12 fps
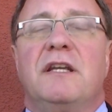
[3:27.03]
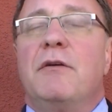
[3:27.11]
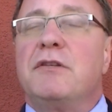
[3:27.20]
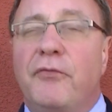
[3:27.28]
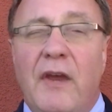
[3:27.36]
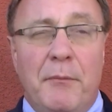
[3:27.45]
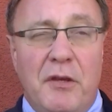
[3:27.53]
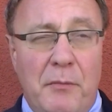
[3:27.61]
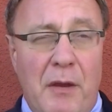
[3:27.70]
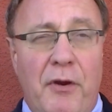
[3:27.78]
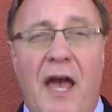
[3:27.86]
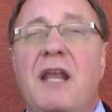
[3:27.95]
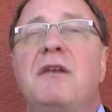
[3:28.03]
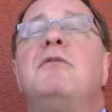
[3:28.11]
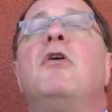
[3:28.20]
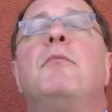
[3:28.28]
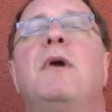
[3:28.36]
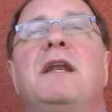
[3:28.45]
Now, his family, remember, had
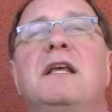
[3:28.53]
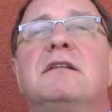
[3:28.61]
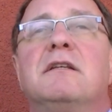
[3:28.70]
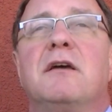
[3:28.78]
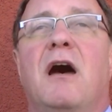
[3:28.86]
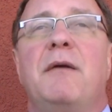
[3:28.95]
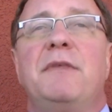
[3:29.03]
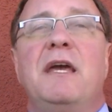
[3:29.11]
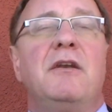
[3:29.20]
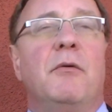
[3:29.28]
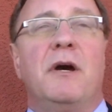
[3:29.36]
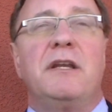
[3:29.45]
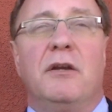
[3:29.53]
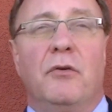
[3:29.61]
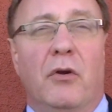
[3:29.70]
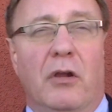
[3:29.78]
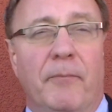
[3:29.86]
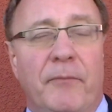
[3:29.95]
no money at the time. They had no money at
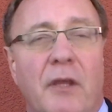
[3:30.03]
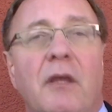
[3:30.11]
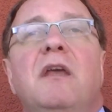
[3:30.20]
all.